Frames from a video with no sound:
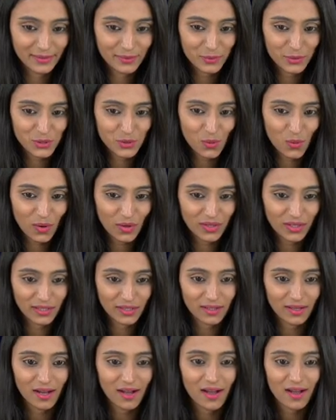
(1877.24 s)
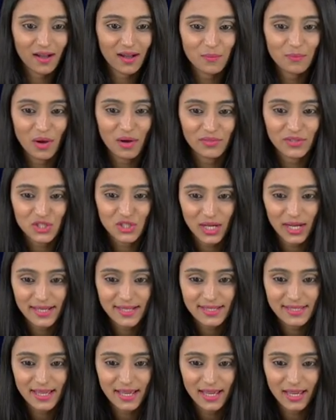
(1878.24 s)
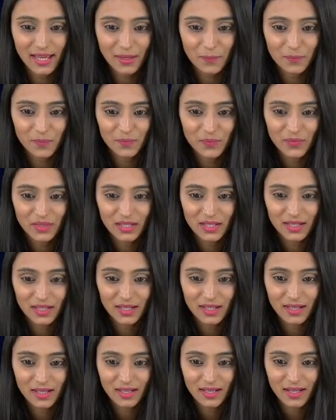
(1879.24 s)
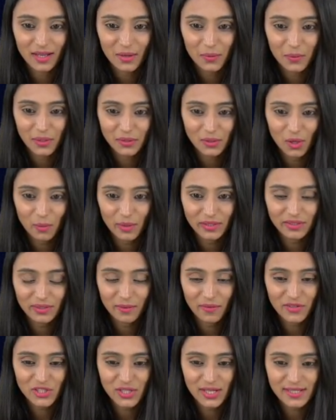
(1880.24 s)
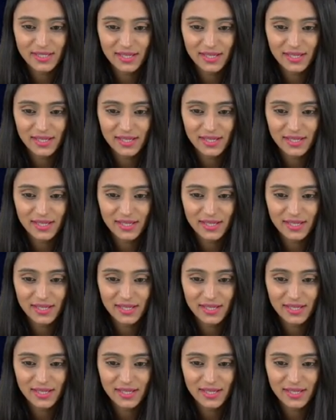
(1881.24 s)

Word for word: Which quadrant? Ah, Bhavishka is saying, one comma three, Bhavishka